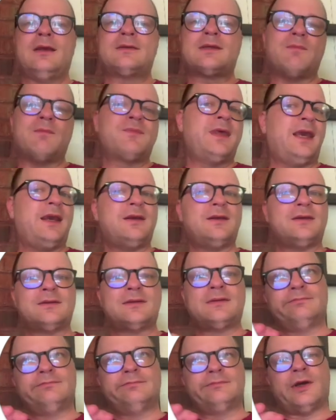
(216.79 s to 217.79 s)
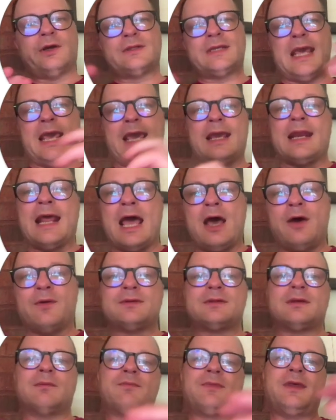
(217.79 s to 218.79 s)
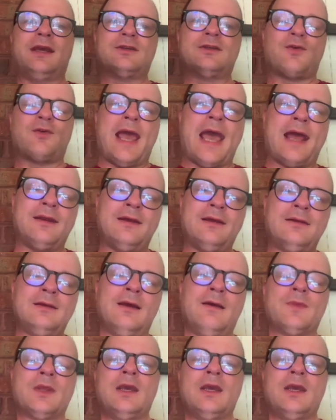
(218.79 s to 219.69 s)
Some things are taken out, some things are added.